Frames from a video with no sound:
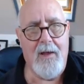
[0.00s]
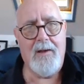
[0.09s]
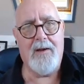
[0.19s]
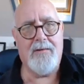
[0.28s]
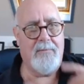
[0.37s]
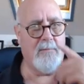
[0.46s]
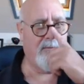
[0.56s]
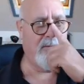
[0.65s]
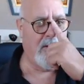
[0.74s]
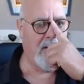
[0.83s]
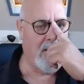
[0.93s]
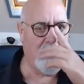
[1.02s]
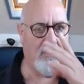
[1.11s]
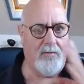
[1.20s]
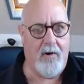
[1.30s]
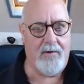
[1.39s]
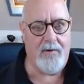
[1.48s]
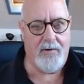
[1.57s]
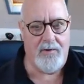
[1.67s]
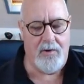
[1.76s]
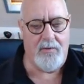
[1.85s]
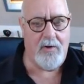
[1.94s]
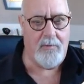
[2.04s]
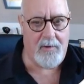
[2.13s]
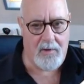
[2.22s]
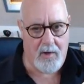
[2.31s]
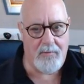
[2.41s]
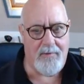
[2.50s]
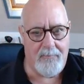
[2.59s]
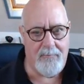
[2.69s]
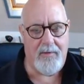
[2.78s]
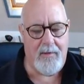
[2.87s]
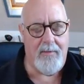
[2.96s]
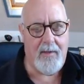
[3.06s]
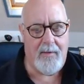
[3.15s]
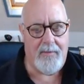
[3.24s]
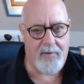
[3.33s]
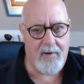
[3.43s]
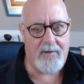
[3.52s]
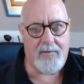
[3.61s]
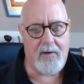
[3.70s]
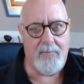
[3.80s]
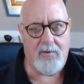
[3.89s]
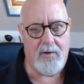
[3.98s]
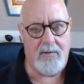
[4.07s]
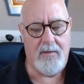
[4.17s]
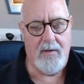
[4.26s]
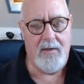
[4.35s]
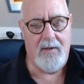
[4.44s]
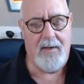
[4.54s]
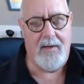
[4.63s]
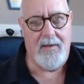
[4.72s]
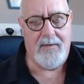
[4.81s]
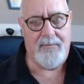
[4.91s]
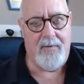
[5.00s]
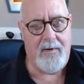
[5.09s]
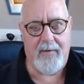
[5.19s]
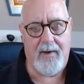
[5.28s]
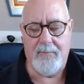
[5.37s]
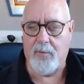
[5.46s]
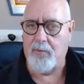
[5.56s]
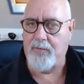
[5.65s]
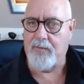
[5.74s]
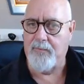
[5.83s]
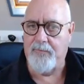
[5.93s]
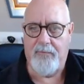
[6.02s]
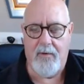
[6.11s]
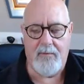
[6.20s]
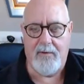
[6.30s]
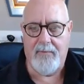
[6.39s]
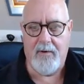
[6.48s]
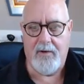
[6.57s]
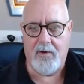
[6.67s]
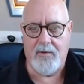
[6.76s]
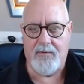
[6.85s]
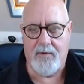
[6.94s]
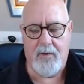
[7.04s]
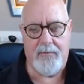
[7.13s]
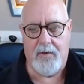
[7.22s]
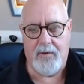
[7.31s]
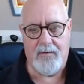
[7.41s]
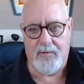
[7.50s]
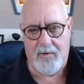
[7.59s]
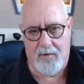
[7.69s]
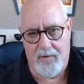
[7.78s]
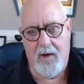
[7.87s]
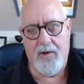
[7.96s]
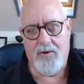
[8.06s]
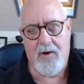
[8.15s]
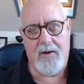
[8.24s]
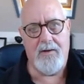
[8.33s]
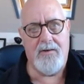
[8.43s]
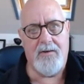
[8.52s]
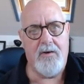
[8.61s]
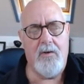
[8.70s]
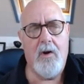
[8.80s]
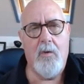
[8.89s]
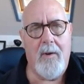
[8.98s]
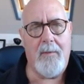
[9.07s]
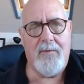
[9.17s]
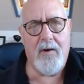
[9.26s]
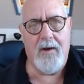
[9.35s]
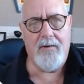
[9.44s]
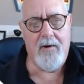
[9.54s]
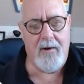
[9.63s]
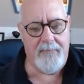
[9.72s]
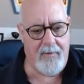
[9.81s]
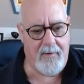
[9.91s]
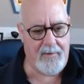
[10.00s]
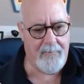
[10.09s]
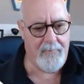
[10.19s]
Now, some of the videos you find on YouTube, the content within there, the transcription, is very valuable. There's some very, very good stuff. You can turn it straight into website traffic.